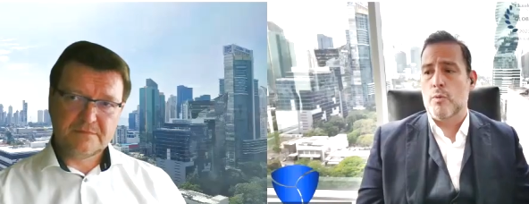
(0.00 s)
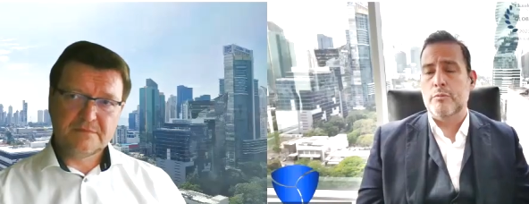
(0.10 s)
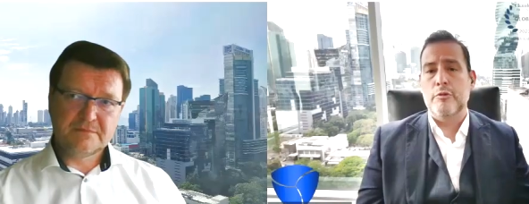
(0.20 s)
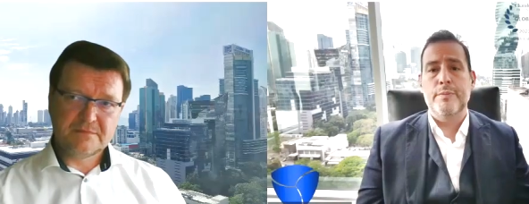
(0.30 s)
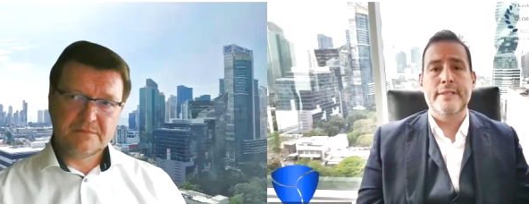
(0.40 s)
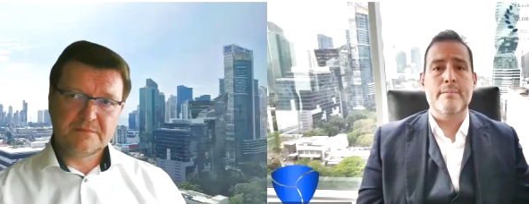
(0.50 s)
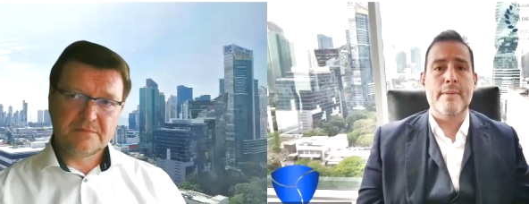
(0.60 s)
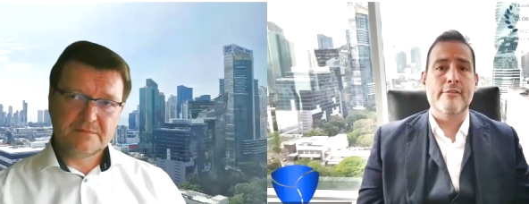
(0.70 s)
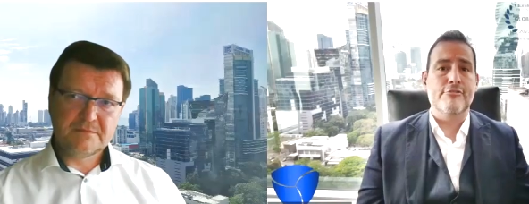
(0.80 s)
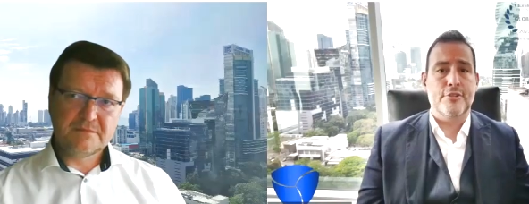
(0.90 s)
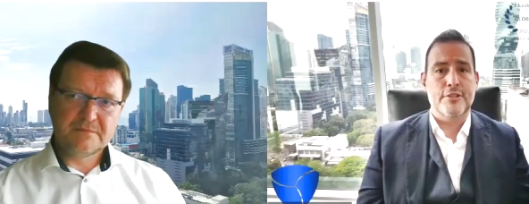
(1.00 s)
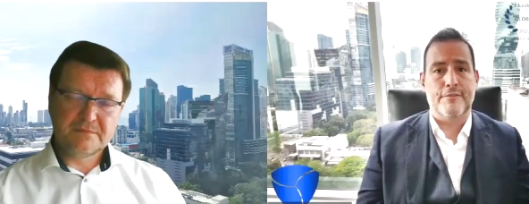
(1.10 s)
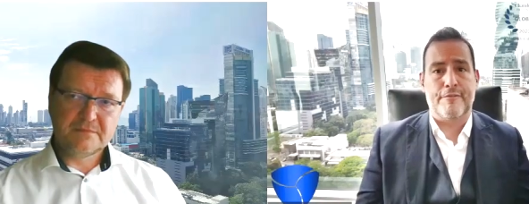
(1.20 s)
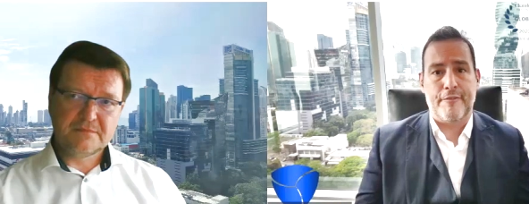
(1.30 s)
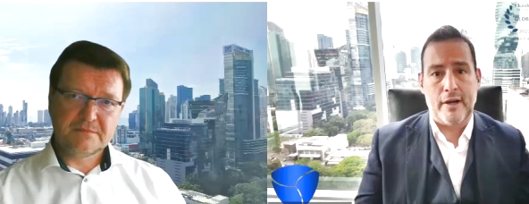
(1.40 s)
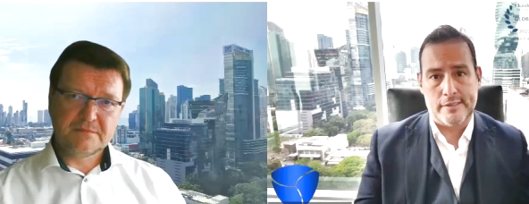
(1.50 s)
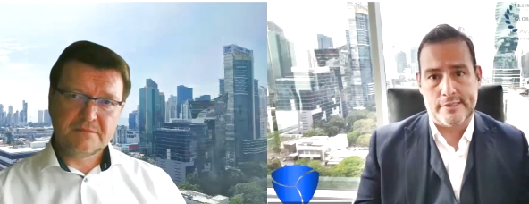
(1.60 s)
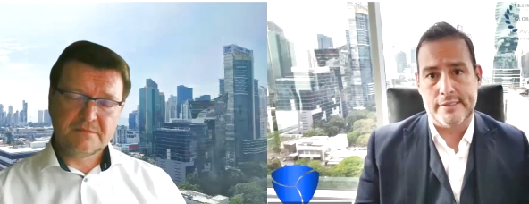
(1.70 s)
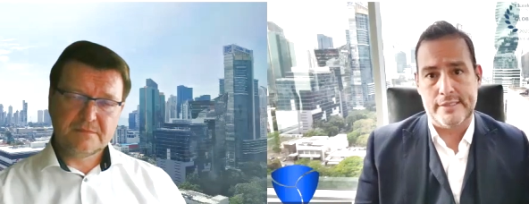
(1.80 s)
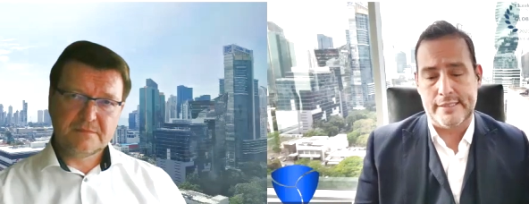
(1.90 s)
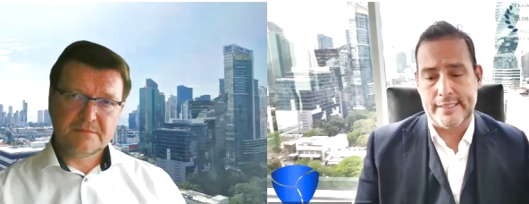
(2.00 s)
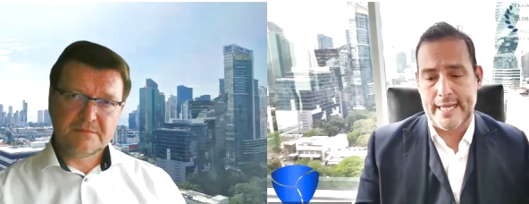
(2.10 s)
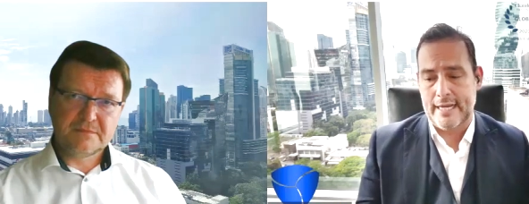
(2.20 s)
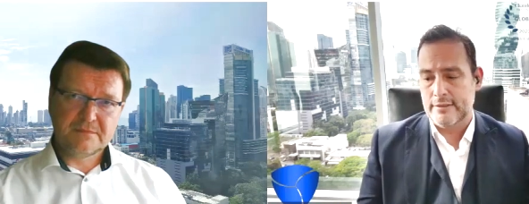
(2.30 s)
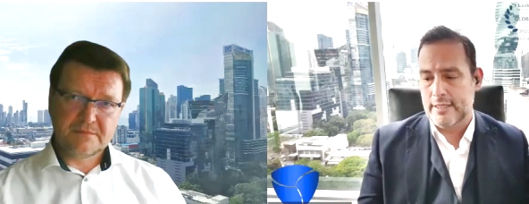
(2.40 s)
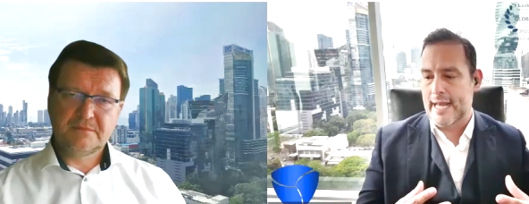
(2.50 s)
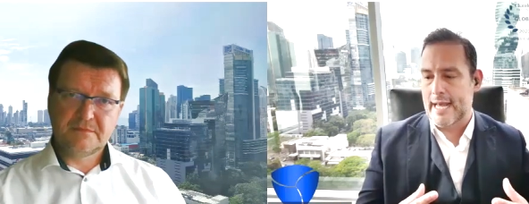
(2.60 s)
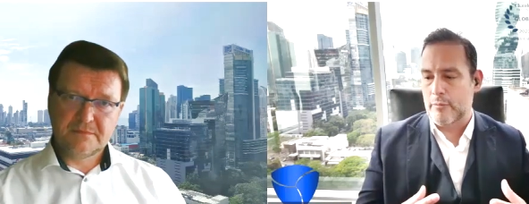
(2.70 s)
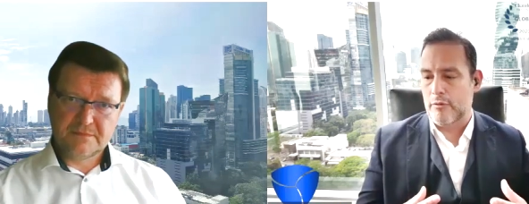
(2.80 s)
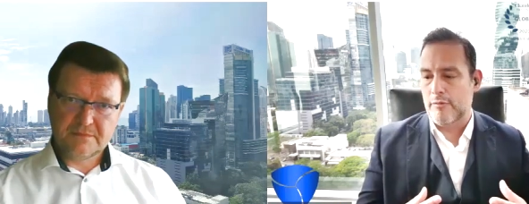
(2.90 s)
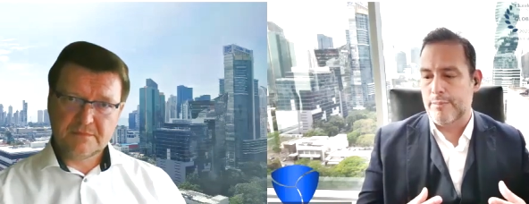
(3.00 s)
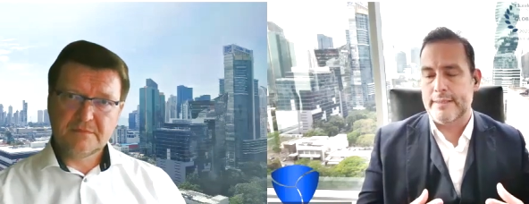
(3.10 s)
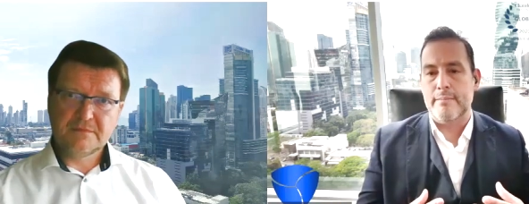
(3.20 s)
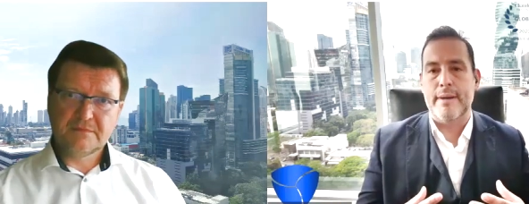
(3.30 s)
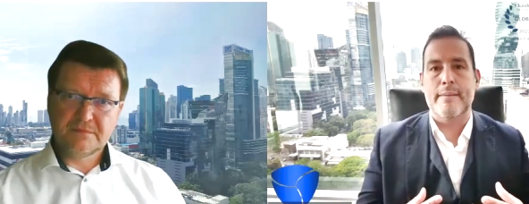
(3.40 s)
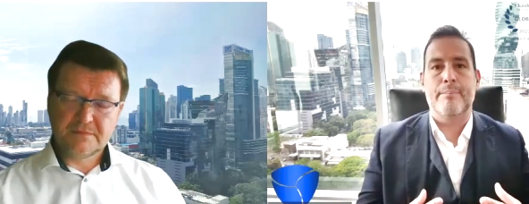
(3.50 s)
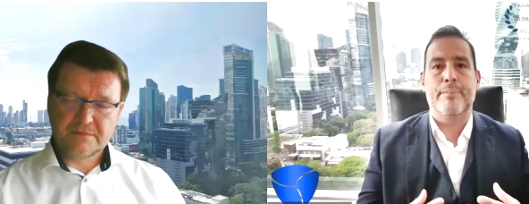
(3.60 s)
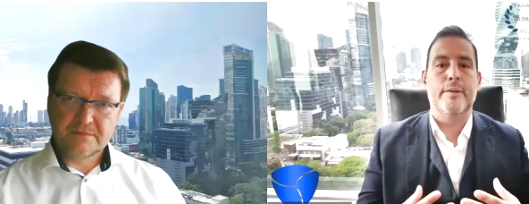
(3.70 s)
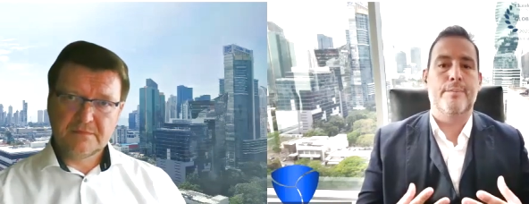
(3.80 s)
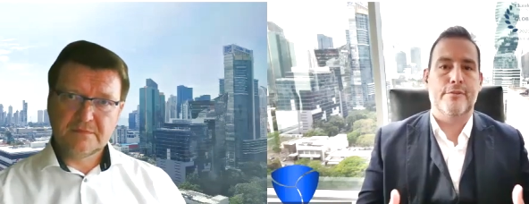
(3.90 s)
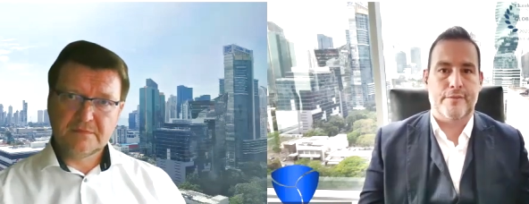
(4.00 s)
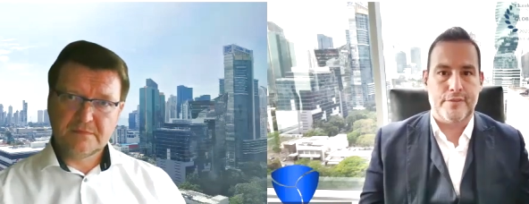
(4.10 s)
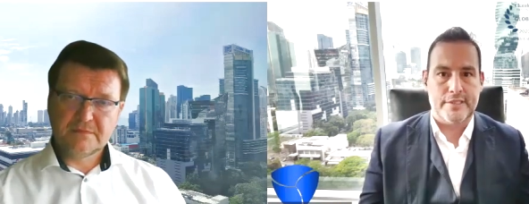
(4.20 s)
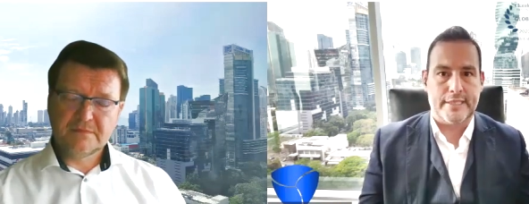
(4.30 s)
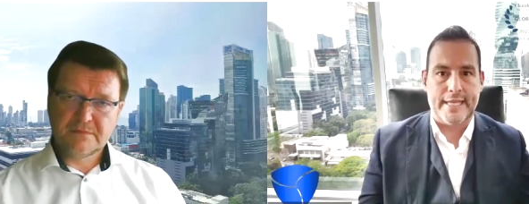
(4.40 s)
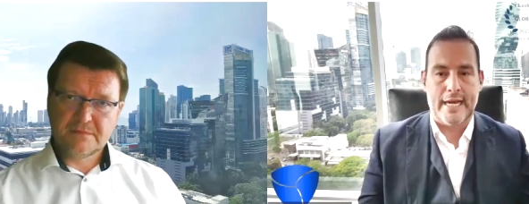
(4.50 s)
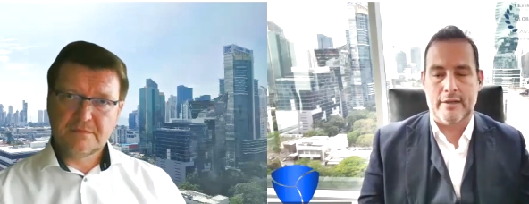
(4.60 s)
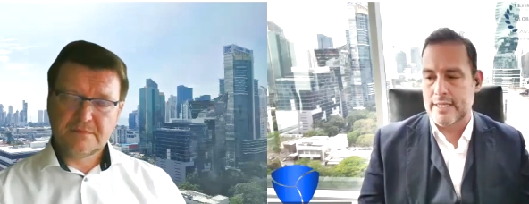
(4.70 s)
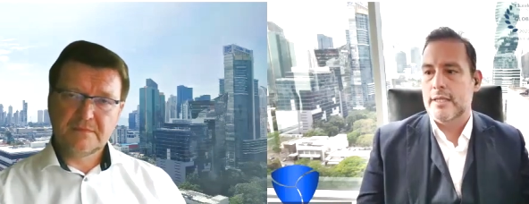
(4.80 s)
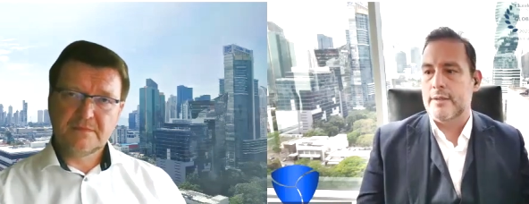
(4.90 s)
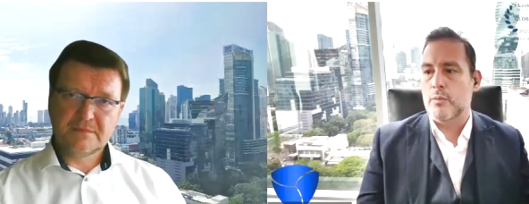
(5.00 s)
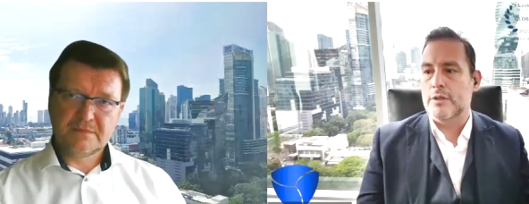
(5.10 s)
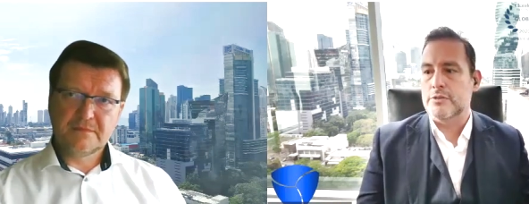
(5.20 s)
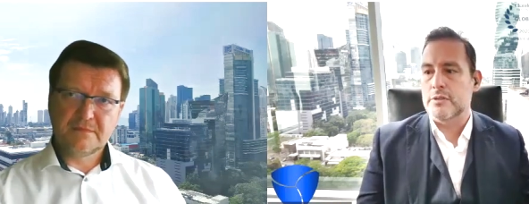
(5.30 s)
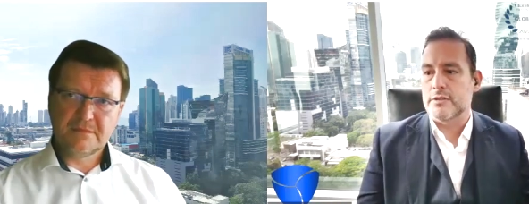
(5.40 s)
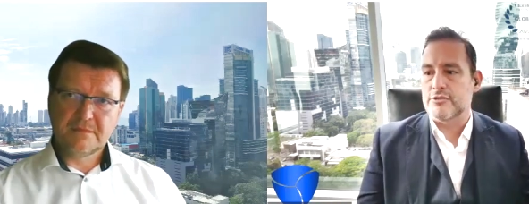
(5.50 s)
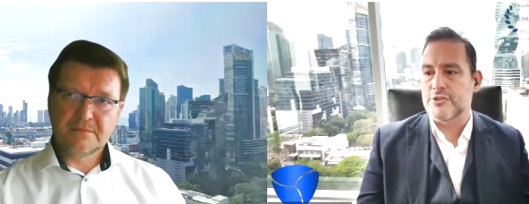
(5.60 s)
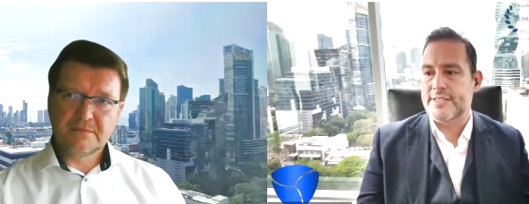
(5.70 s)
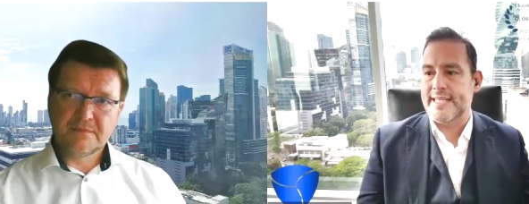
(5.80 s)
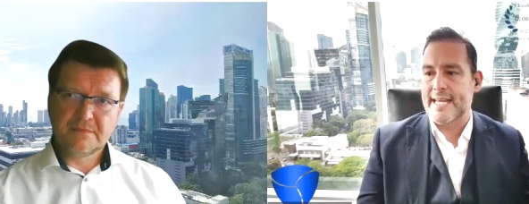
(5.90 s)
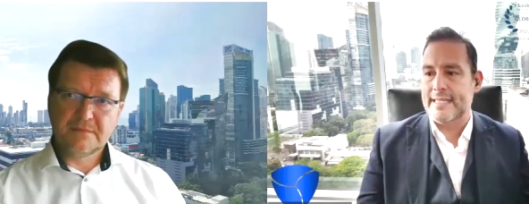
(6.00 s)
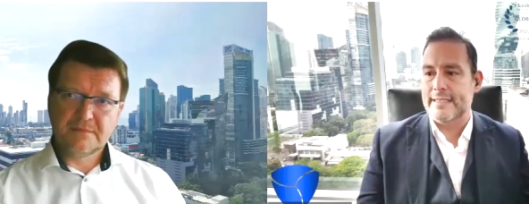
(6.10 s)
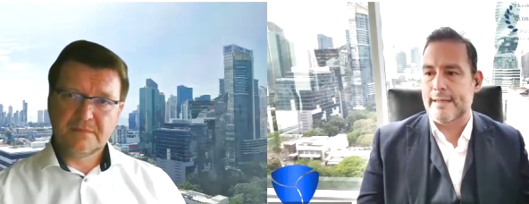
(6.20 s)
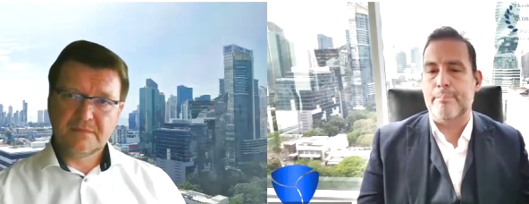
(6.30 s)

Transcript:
Speaker 1: what will be the main source of funds in this account and what will be the main purpose of this account. They want to understand a